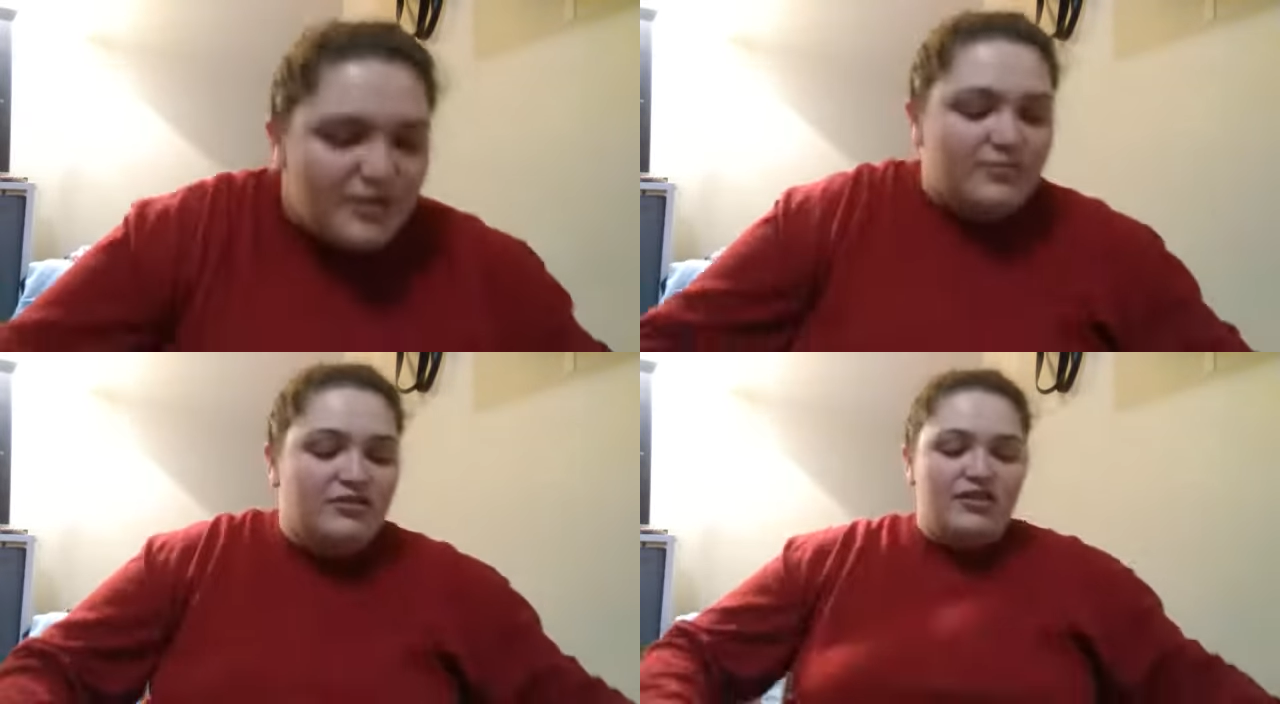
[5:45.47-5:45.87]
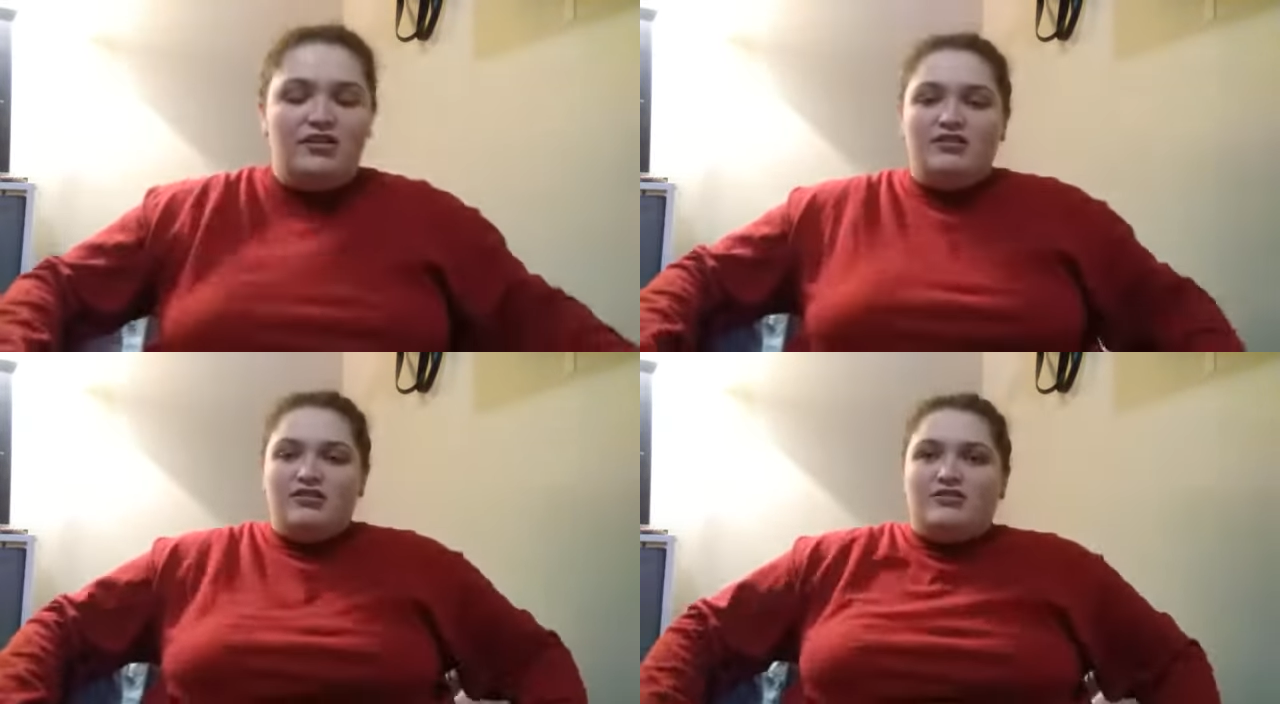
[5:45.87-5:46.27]
everything
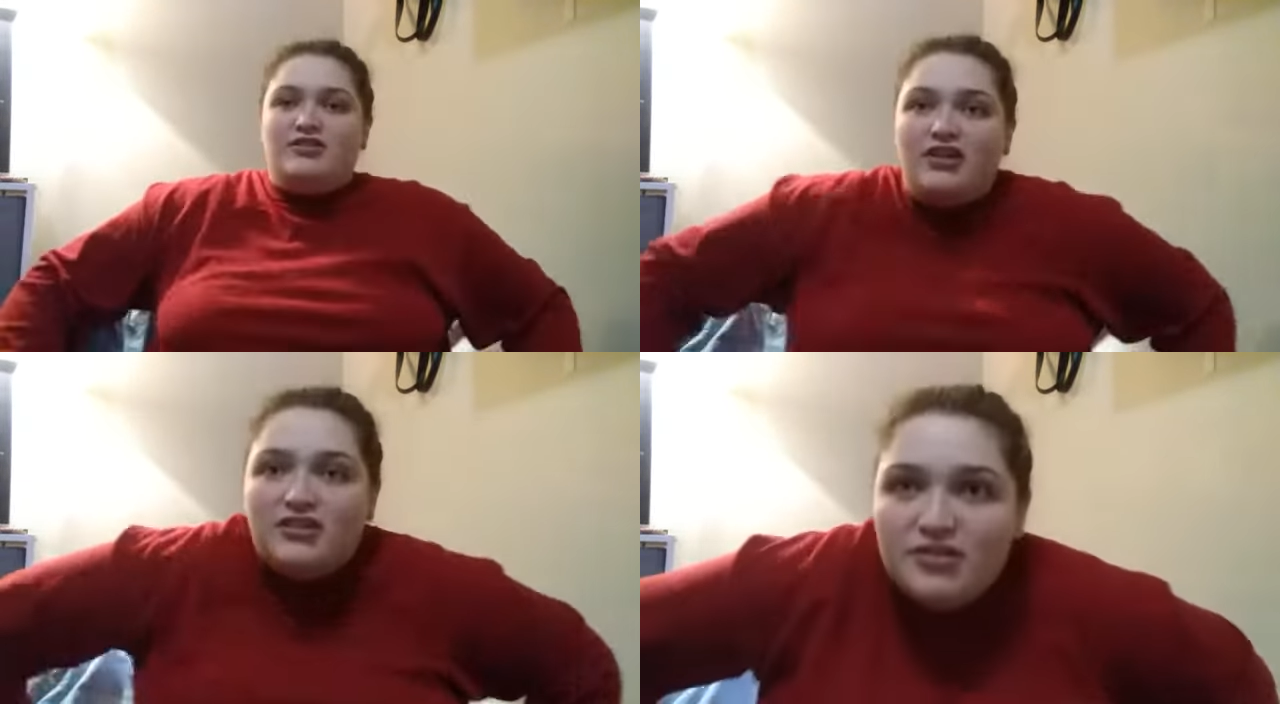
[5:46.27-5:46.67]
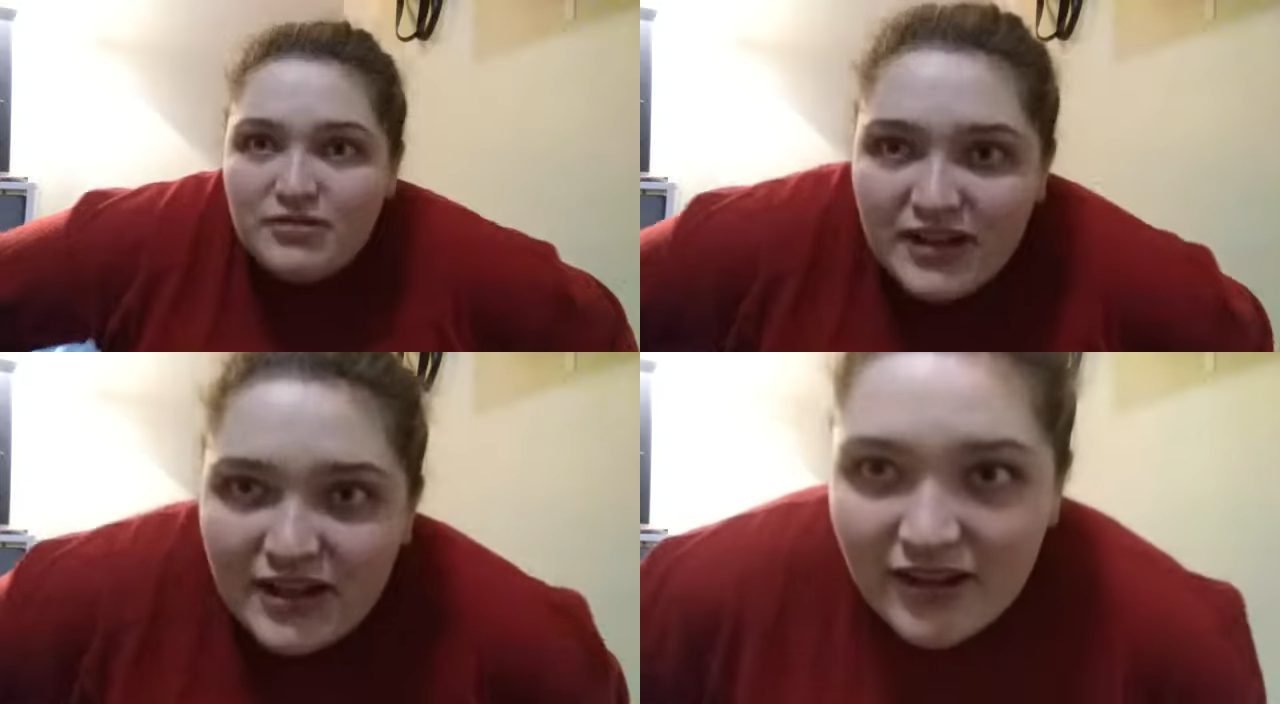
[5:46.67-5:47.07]
so the dogs don't
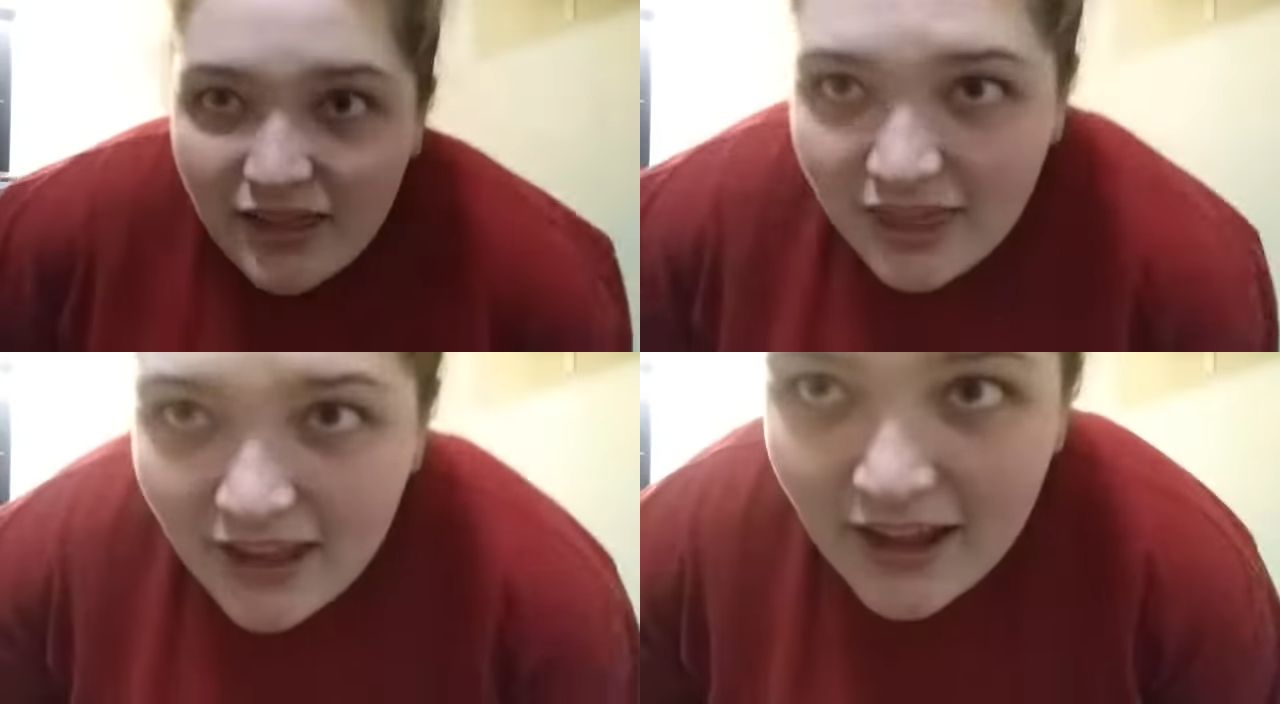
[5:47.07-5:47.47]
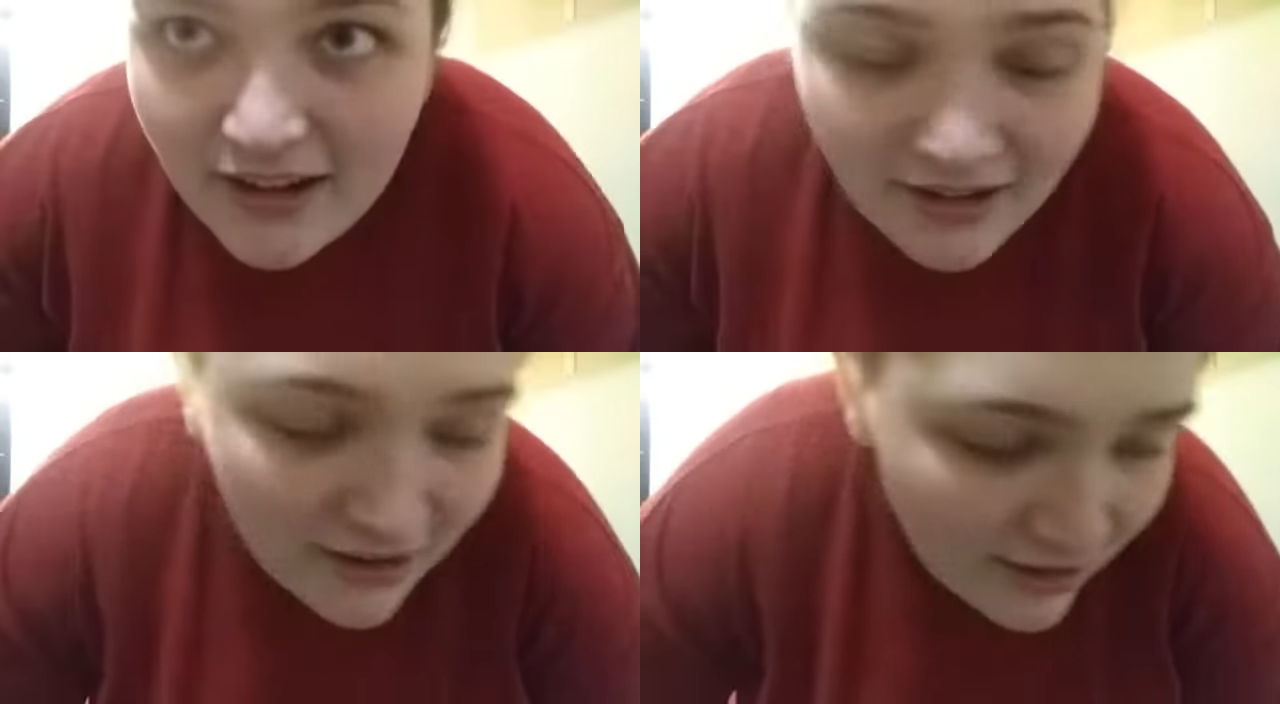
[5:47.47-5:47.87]
get it. Then,